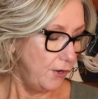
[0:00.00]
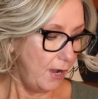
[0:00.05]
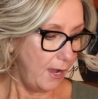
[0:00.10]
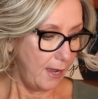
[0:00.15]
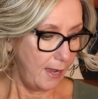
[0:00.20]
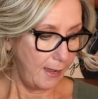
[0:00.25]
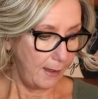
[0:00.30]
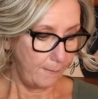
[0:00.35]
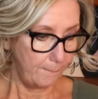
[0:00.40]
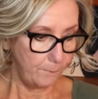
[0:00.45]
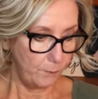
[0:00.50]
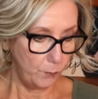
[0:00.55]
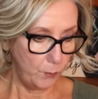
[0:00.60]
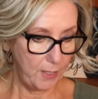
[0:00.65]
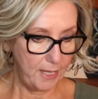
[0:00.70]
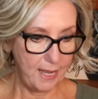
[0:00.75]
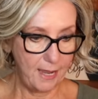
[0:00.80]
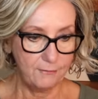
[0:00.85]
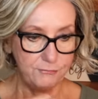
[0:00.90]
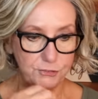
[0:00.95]
Um,
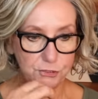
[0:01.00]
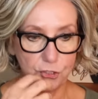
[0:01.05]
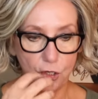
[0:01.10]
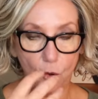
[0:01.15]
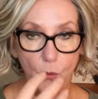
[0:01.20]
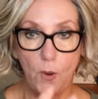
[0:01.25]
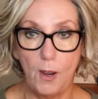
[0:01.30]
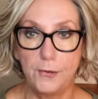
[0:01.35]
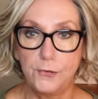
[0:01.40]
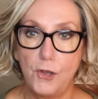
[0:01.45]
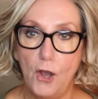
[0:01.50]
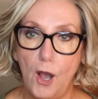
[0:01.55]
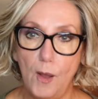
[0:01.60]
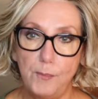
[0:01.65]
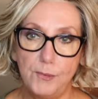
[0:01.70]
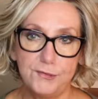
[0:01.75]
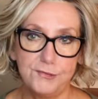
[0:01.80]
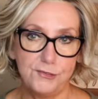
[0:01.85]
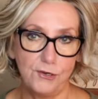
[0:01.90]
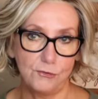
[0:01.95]
we have to go on
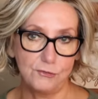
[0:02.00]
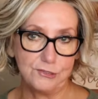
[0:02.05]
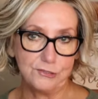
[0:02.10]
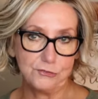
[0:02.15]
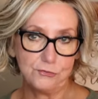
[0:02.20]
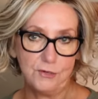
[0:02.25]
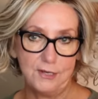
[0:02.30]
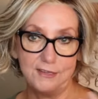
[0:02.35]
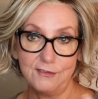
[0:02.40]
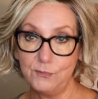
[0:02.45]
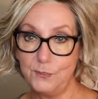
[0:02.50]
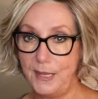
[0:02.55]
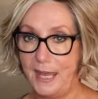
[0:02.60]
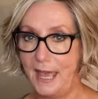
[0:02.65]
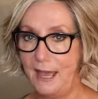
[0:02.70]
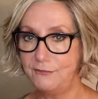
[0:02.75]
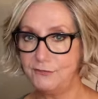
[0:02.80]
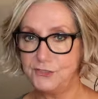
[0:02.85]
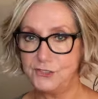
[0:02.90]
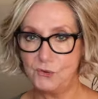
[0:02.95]
cobblestone streets. We
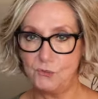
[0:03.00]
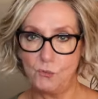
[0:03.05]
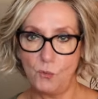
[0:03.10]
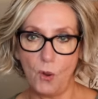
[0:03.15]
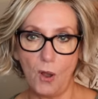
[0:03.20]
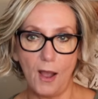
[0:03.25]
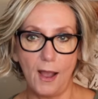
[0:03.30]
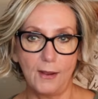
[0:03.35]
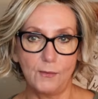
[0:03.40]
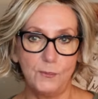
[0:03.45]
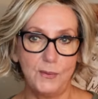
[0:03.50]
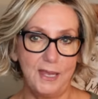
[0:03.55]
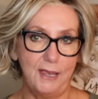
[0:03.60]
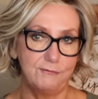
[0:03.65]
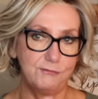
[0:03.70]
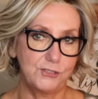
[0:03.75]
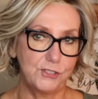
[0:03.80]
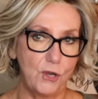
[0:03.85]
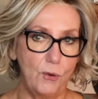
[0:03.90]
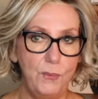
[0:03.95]
have to walk. We
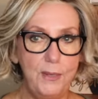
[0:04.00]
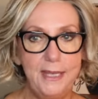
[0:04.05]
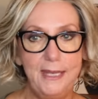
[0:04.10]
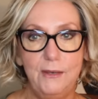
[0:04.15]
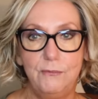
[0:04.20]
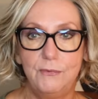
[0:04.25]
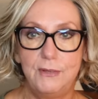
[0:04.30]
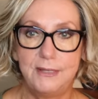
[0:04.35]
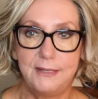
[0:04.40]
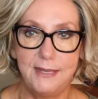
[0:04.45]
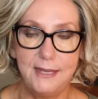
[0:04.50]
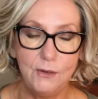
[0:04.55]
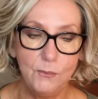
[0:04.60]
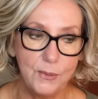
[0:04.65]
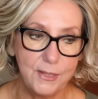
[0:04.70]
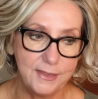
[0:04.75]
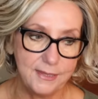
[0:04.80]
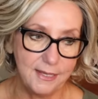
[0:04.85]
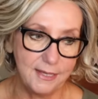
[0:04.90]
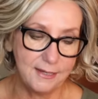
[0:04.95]
have to go here and there
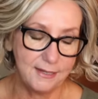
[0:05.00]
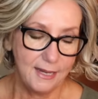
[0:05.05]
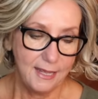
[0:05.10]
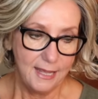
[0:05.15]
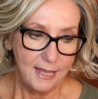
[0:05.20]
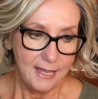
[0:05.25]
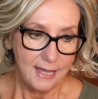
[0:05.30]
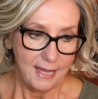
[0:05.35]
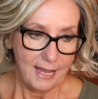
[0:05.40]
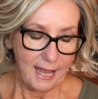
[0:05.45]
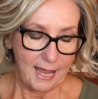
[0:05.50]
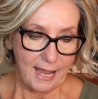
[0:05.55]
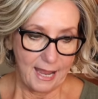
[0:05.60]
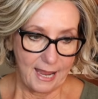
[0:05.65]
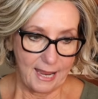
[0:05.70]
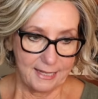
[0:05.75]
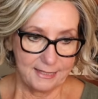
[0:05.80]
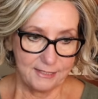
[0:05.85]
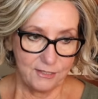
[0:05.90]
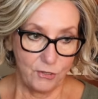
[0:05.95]
with it.
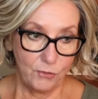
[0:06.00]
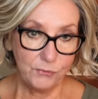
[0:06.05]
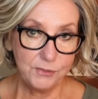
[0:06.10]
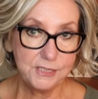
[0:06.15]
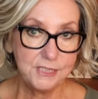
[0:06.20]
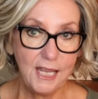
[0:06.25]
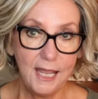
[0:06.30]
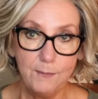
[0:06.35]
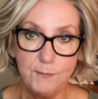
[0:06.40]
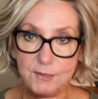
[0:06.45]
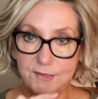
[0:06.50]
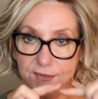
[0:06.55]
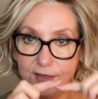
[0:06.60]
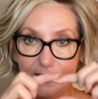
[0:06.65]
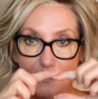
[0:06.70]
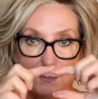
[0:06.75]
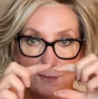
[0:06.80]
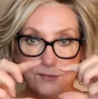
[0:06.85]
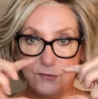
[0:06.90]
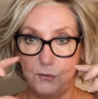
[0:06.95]
And the only time it's
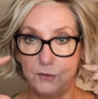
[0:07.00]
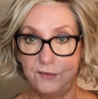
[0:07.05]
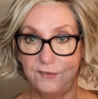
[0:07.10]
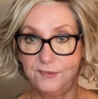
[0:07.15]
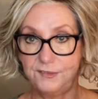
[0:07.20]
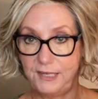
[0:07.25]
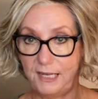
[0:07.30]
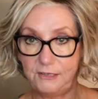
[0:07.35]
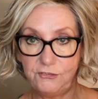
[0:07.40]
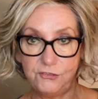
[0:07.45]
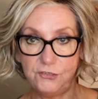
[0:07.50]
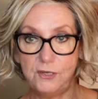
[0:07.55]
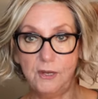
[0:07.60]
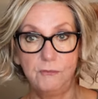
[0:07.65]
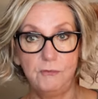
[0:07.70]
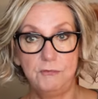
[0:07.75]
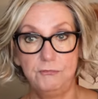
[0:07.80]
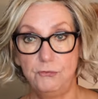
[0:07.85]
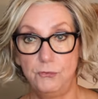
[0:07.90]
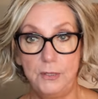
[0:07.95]
going to be sort of
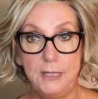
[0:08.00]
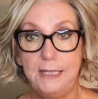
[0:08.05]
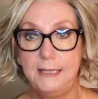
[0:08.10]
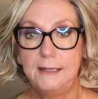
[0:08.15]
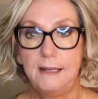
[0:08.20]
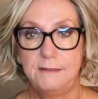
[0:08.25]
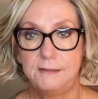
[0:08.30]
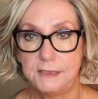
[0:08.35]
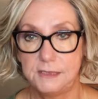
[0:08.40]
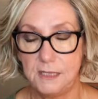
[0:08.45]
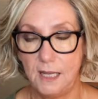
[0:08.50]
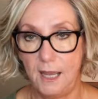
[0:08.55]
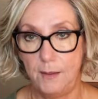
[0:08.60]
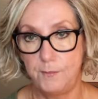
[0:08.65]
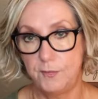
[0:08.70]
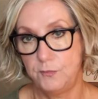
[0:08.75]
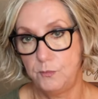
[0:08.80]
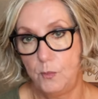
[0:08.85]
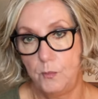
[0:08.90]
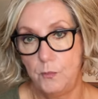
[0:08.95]
stationary for any length of
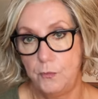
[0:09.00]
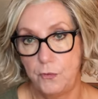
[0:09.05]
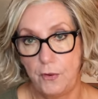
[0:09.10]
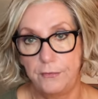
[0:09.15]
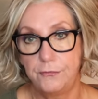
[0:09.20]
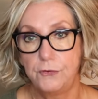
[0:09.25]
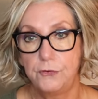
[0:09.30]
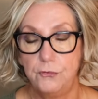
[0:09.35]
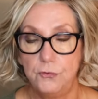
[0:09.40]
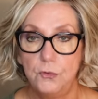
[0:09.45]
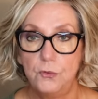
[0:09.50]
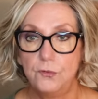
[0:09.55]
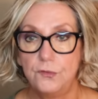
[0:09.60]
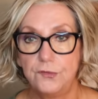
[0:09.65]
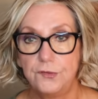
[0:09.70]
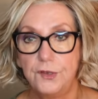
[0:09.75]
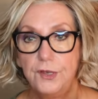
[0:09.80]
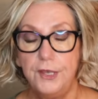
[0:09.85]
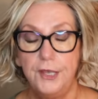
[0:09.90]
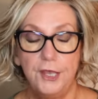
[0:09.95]
time is when we're on the
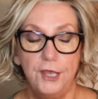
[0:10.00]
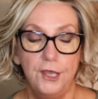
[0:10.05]
cruise.